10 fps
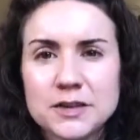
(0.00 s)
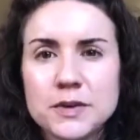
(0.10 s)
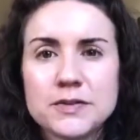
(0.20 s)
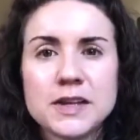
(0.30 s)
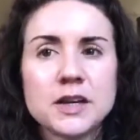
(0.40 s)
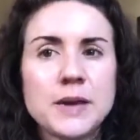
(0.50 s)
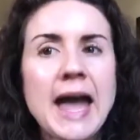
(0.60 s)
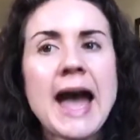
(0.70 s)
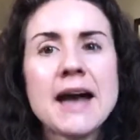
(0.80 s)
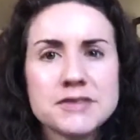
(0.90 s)
We feel like we
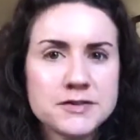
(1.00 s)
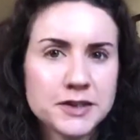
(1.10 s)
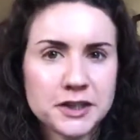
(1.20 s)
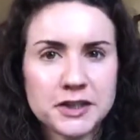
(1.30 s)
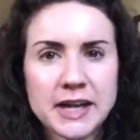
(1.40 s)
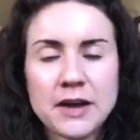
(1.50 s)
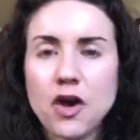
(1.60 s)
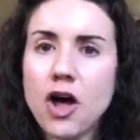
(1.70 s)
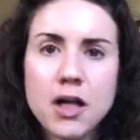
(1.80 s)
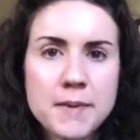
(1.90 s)
have to figure it out
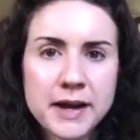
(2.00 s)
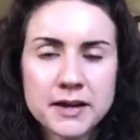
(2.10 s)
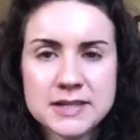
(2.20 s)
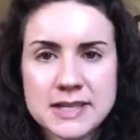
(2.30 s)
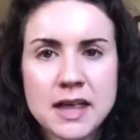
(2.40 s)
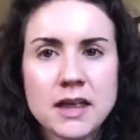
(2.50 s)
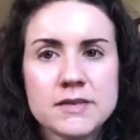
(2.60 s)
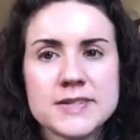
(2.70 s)
all by ourselves,